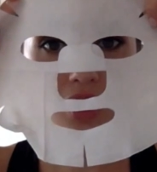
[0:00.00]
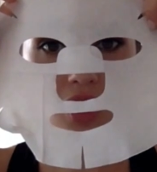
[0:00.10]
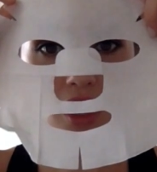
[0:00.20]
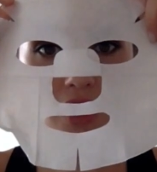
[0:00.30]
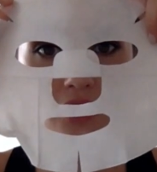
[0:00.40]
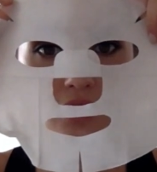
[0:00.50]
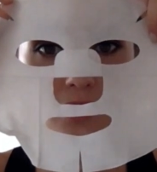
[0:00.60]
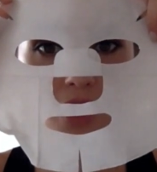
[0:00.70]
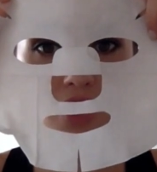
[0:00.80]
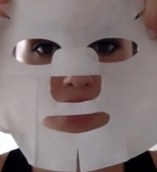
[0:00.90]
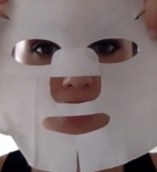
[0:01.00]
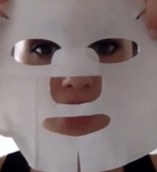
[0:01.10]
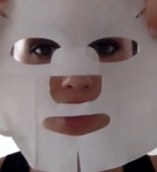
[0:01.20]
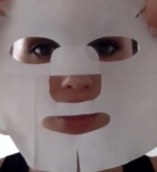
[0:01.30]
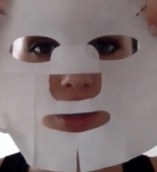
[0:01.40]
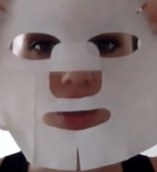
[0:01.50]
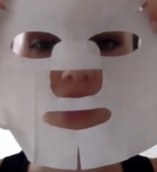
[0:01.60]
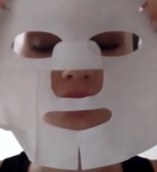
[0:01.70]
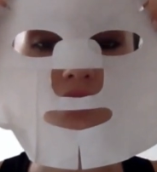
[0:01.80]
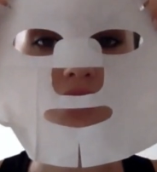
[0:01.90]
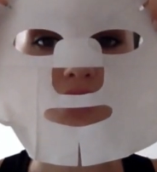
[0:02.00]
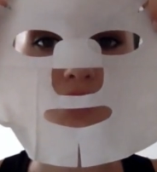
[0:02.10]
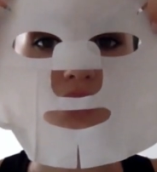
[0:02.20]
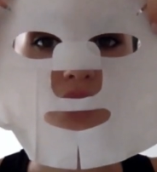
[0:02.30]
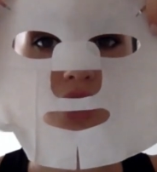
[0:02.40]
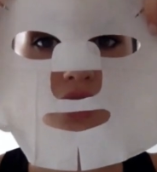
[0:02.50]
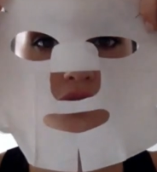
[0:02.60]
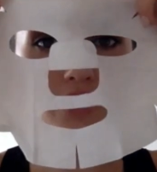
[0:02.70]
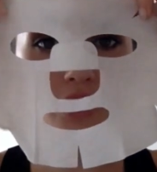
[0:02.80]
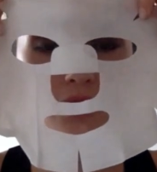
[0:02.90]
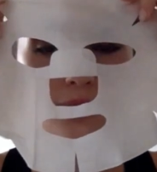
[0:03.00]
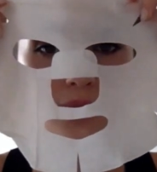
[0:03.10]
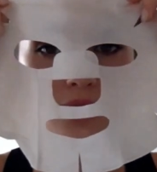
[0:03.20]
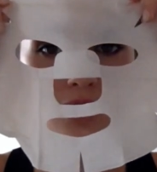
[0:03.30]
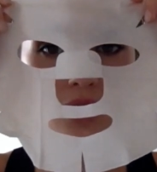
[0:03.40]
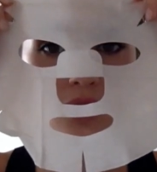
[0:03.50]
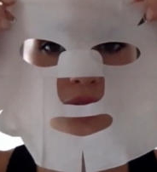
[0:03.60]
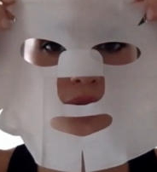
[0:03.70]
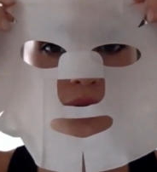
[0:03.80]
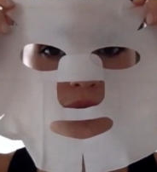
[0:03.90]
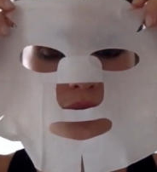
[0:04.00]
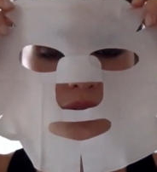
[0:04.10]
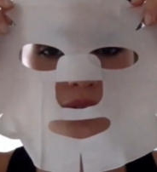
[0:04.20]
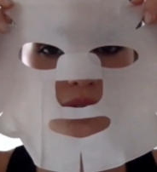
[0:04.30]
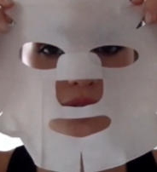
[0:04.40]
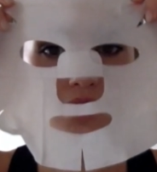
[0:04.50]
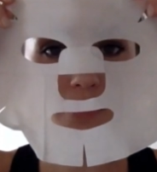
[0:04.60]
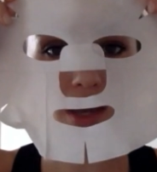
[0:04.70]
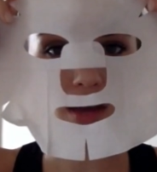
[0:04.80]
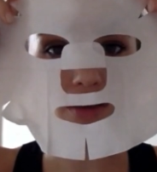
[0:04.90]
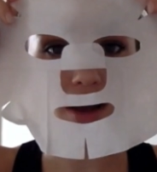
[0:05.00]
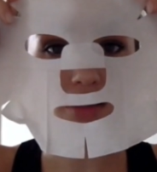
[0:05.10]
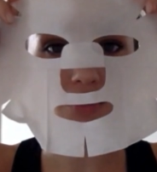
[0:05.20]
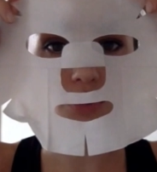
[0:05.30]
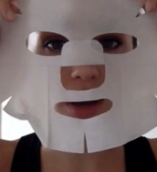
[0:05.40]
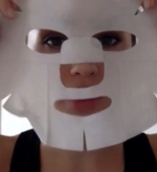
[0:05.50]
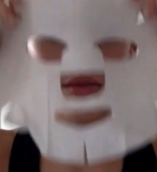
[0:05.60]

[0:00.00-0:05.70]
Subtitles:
Kind of reminds me of some sort of horror film or something out of House of Wax.